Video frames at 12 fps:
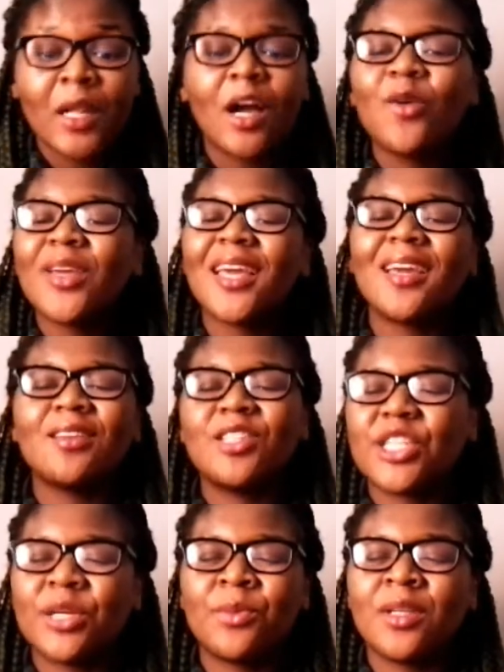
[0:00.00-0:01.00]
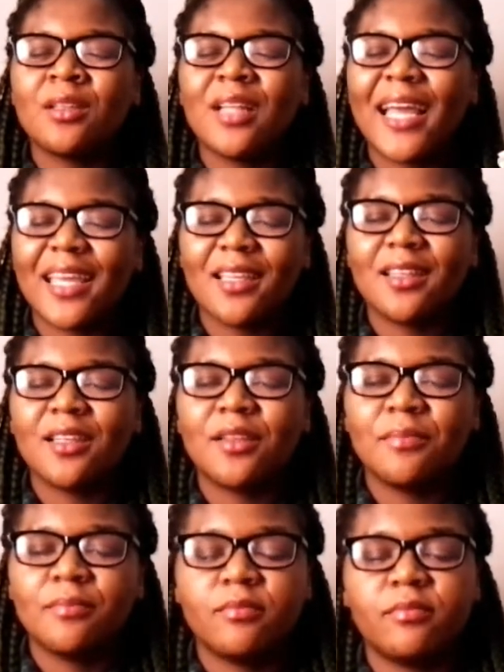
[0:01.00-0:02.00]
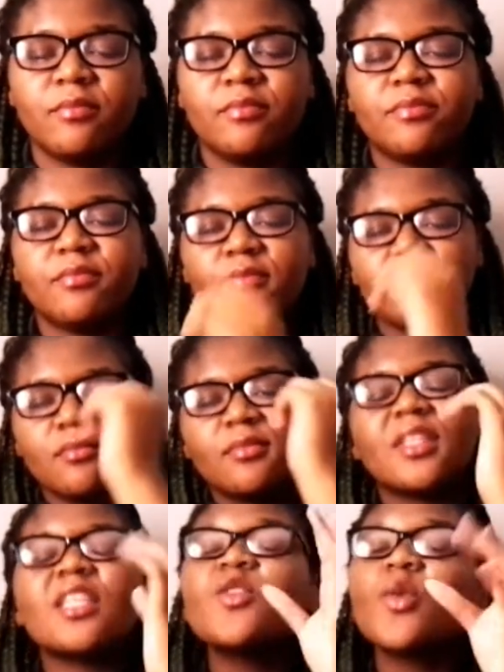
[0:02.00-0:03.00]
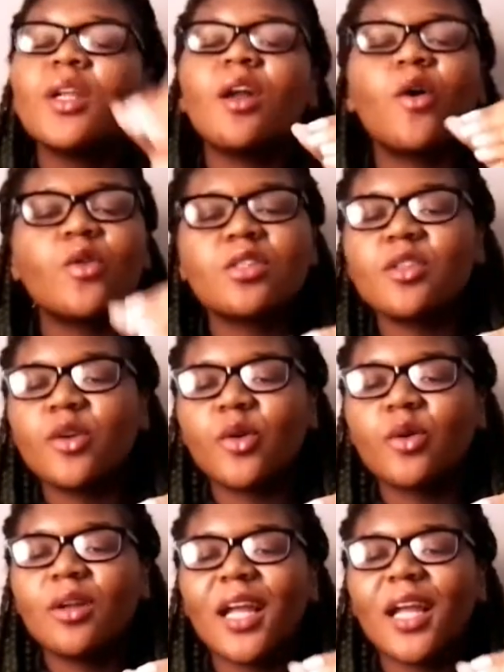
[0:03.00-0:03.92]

Okay, Jamin, I get it. This one also,